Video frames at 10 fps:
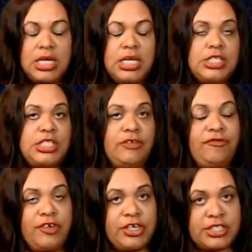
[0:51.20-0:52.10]
So
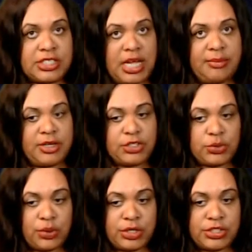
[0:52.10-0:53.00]
first, coming
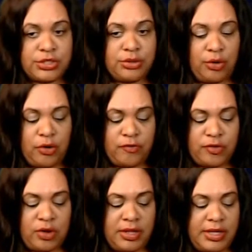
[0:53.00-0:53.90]
to you
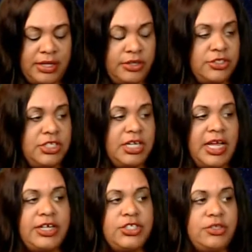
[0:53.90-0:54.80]
overall energy.
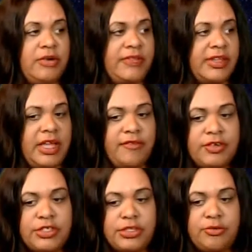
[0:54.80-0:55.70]
I do have the
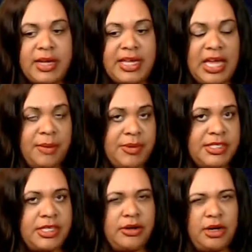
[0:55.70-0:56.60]
lovers, so my cappies
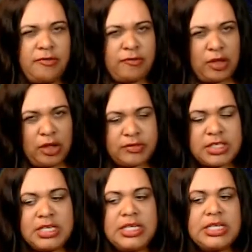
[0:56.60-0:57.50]
that are involved
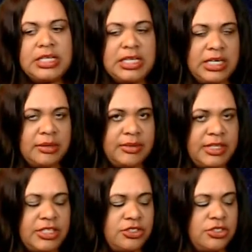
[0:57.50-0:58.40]
in a
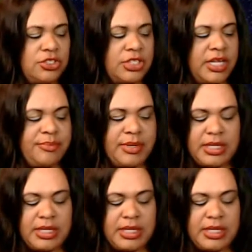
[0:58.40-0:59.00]
relationship,